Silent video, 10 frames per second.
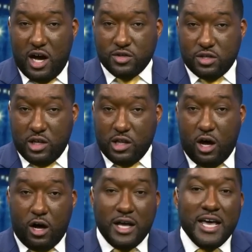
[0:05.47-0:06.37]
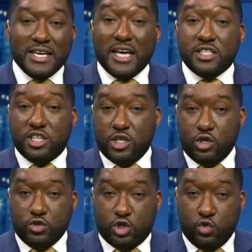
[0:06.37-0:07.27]
under the law
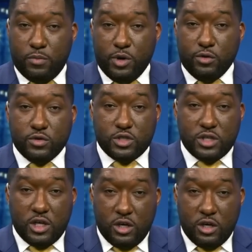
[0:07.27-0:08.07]
continues to emerge.